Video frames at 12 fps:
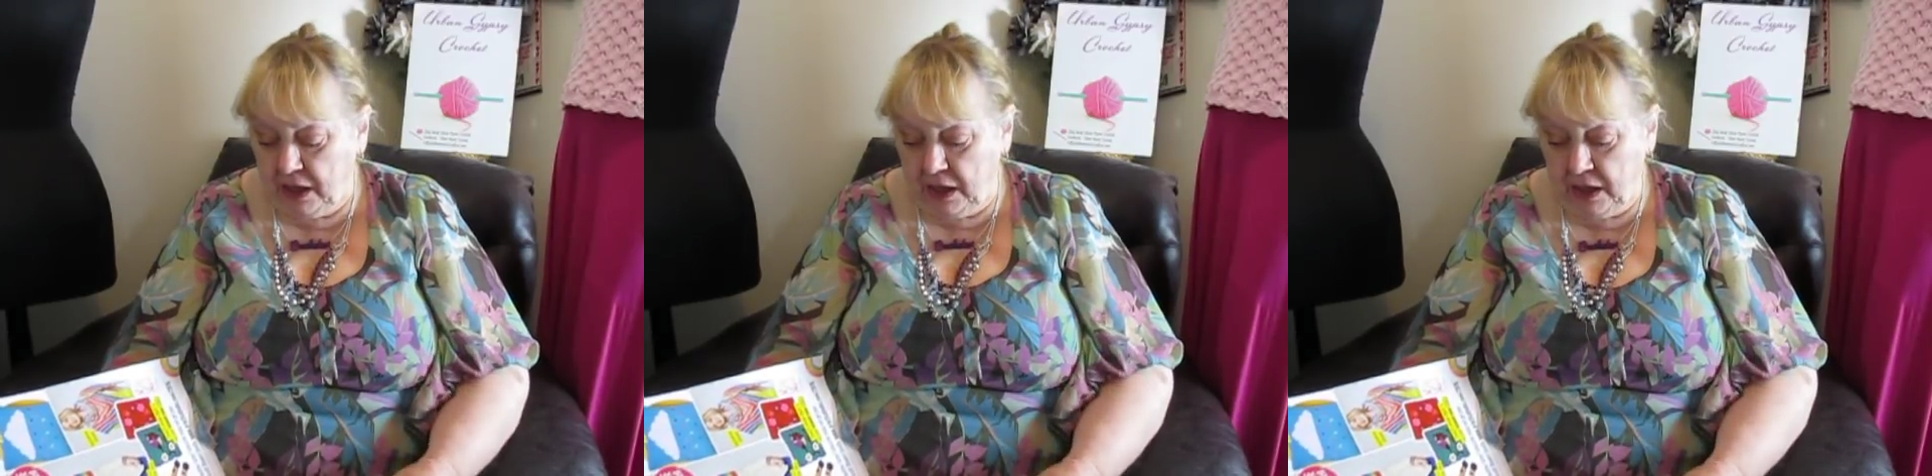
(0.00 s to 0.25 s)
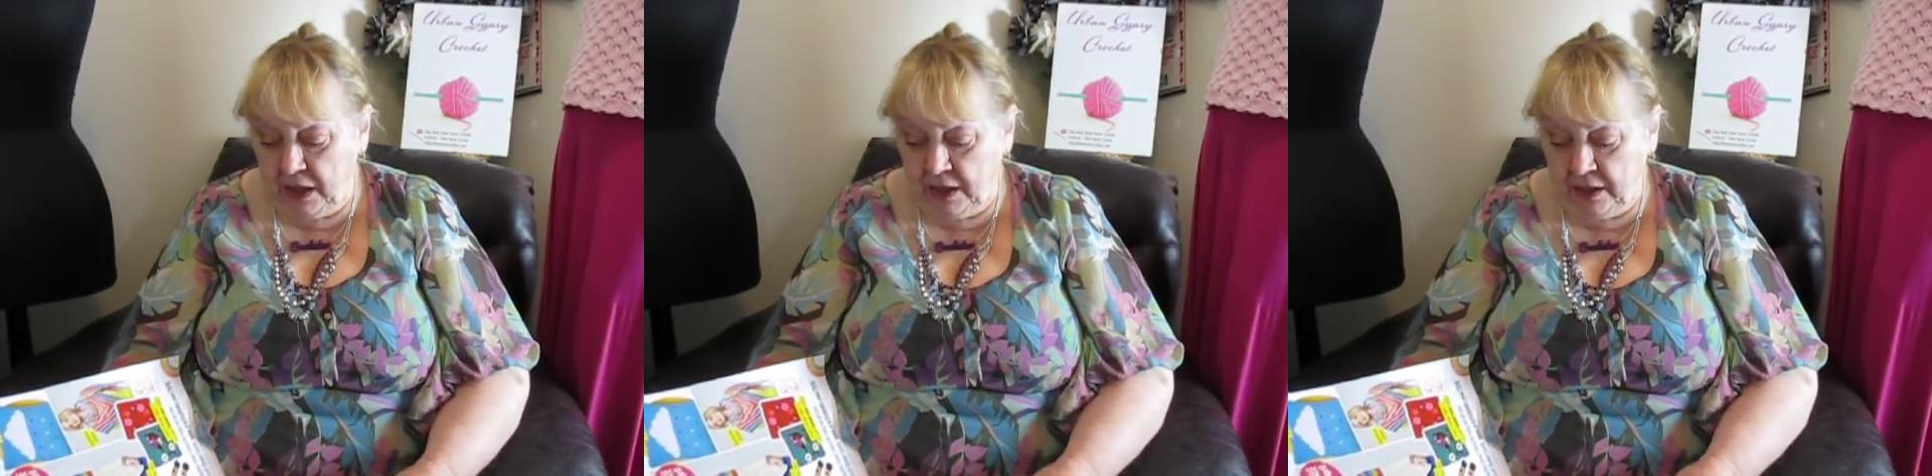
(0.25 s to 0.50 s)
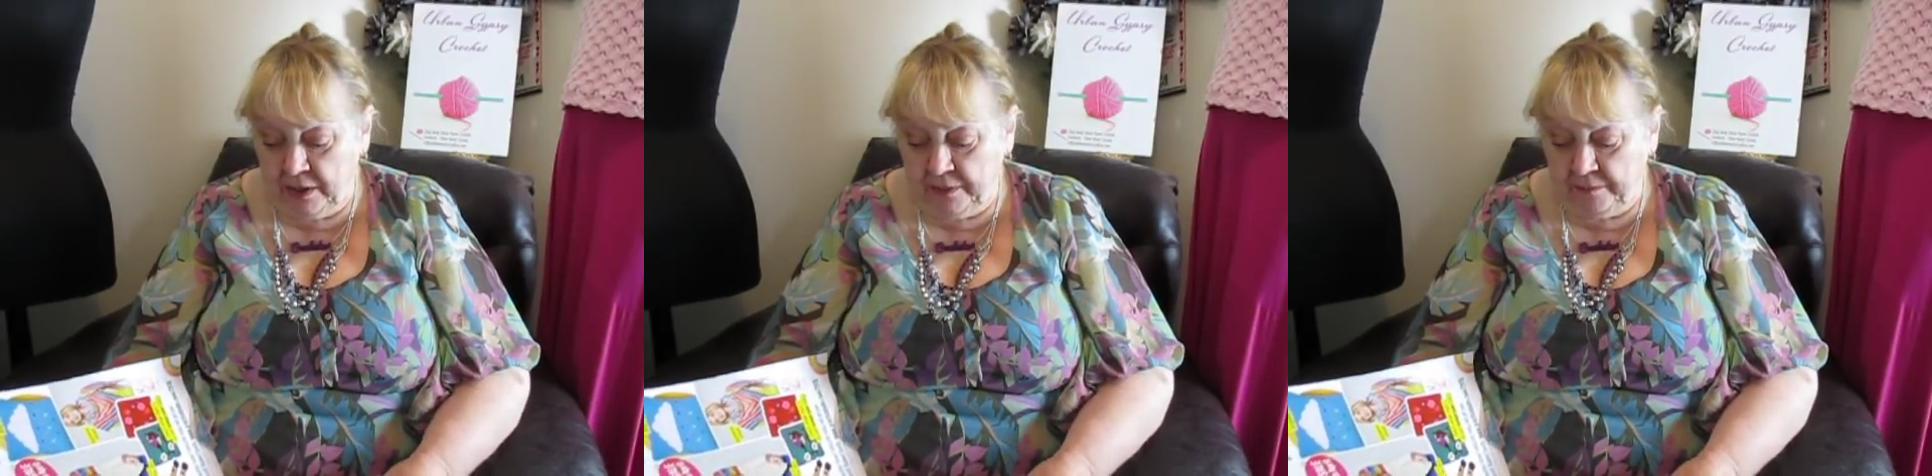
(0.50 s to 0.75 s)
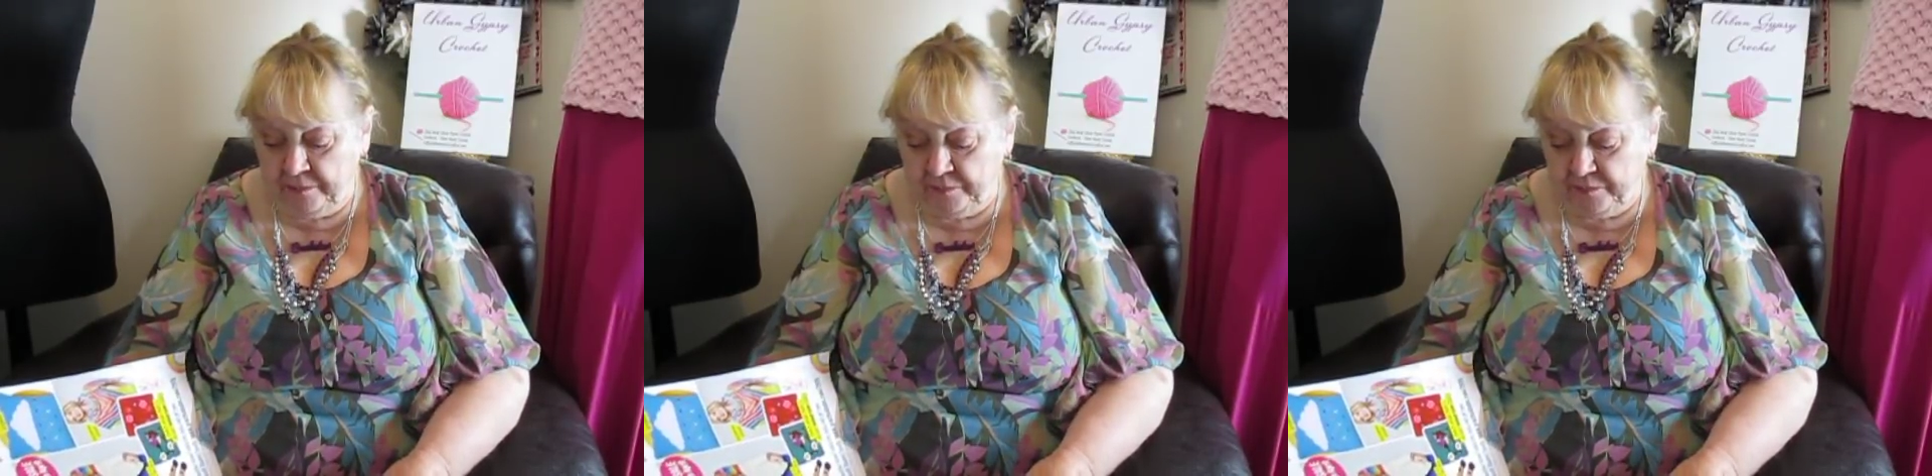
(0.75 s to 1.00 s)

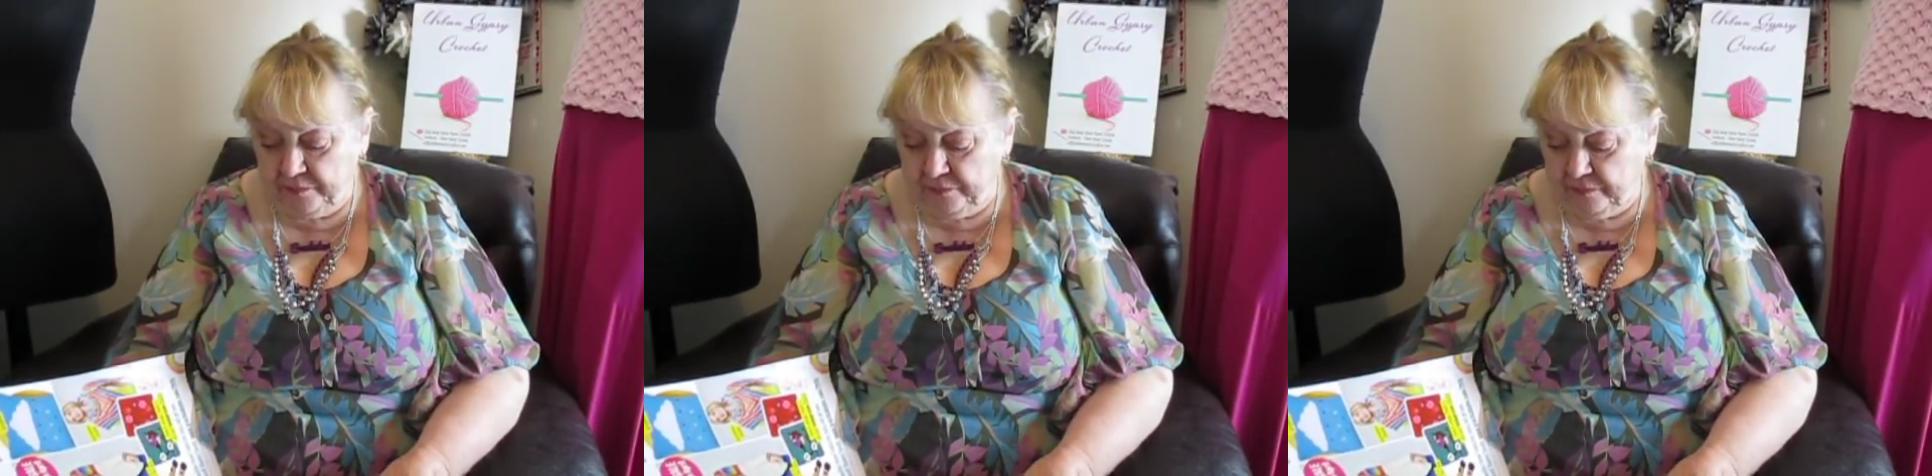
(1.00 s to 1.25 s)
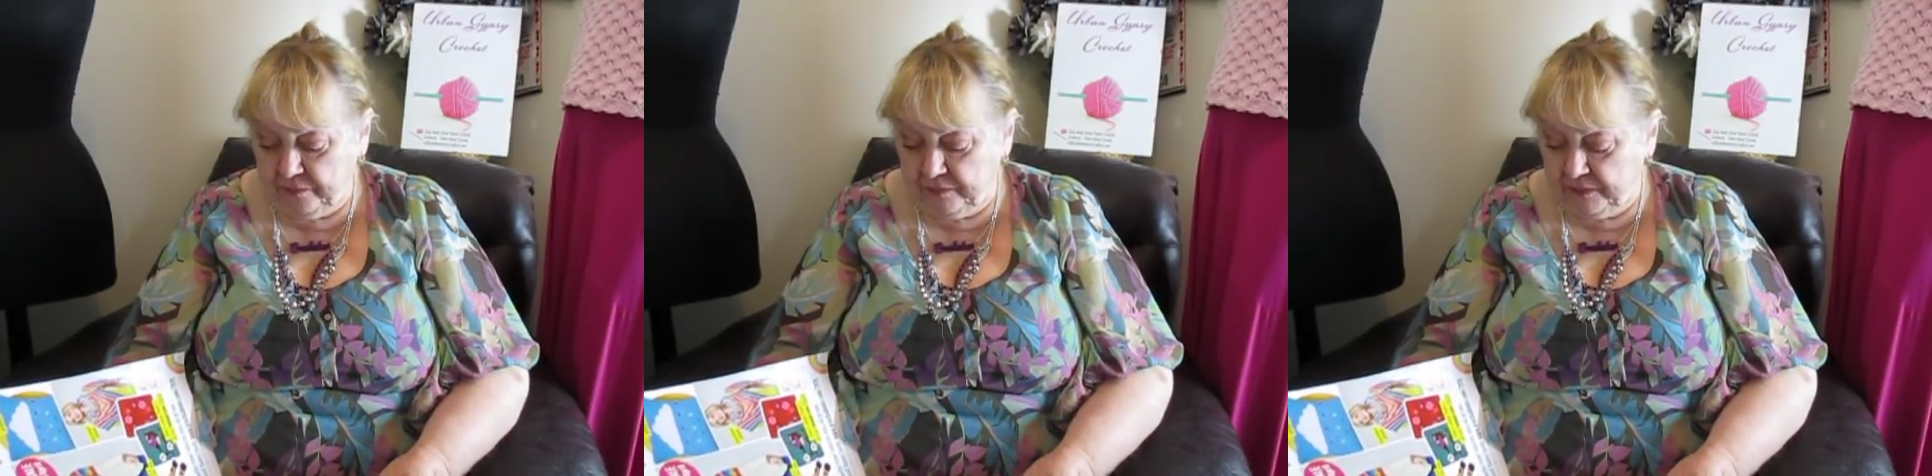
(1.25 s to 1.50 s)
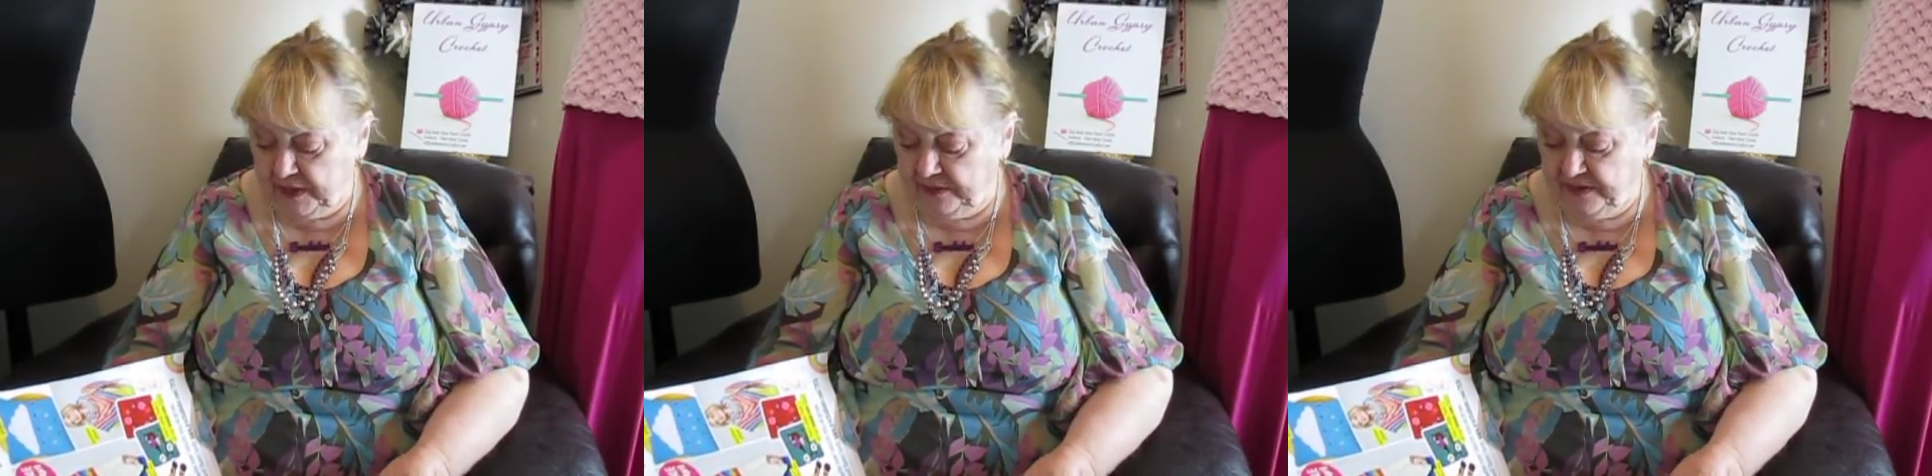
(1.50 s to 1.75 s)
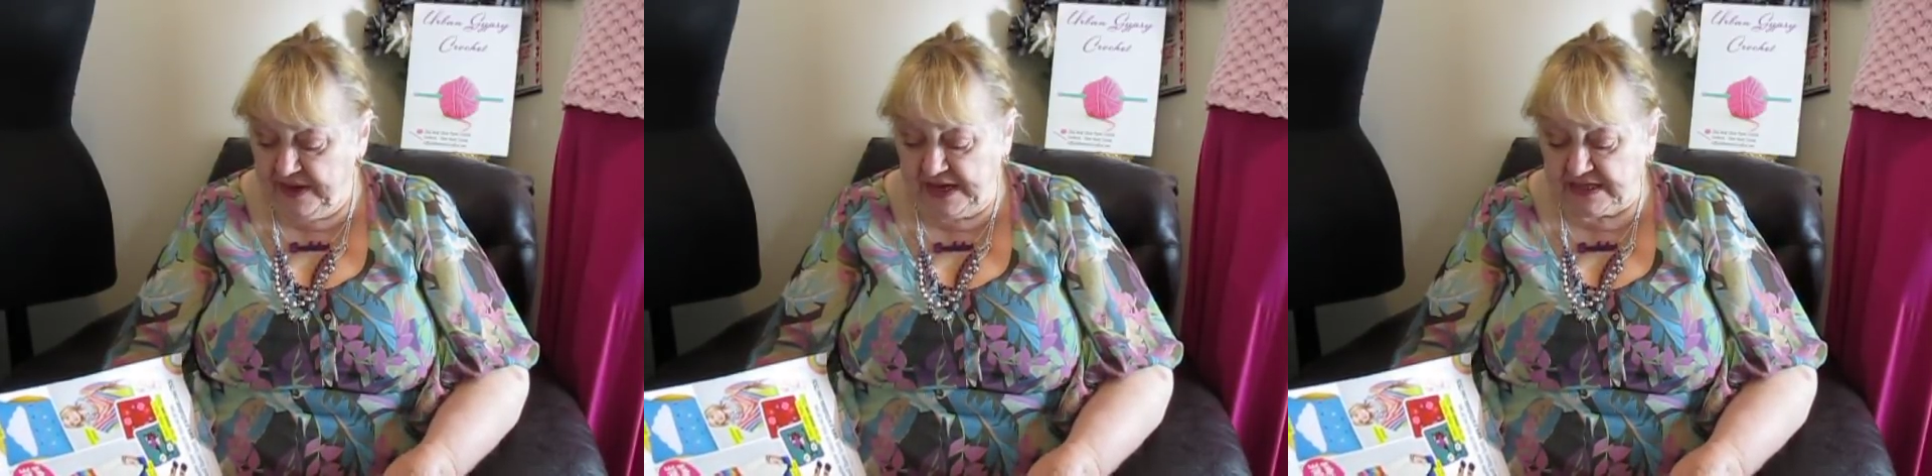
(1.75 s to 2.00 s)
Um,
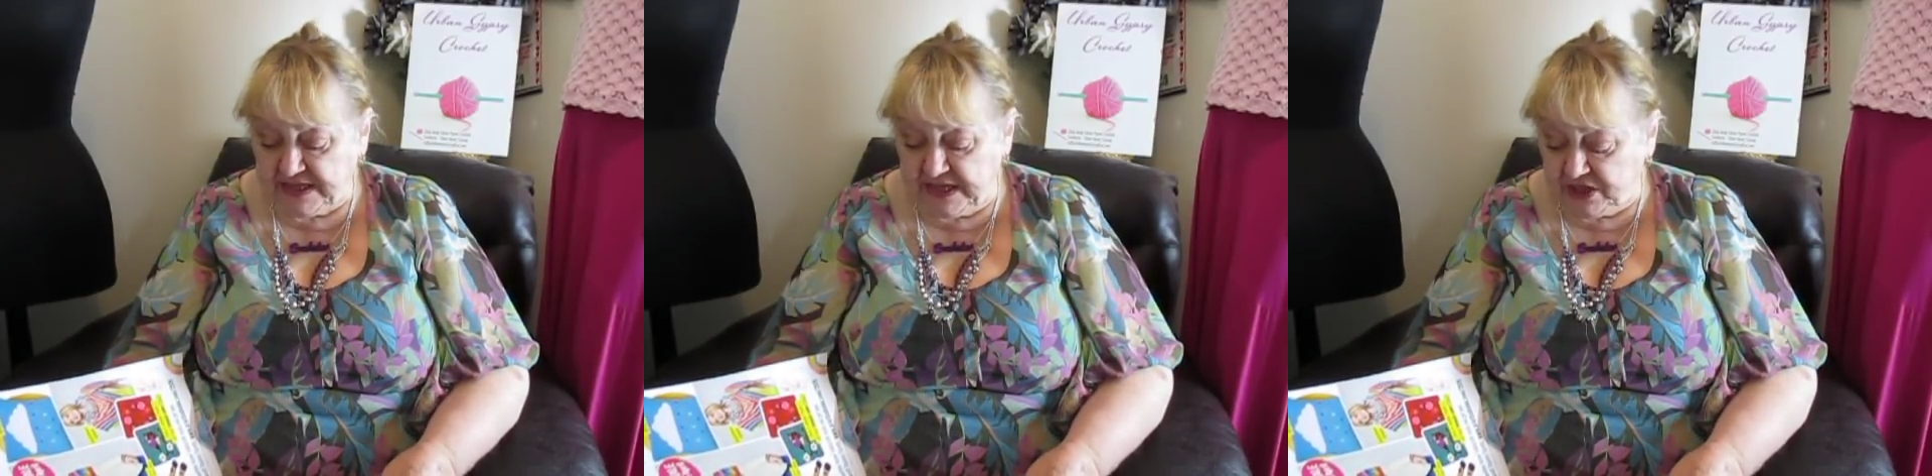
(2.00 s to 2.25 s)
in the next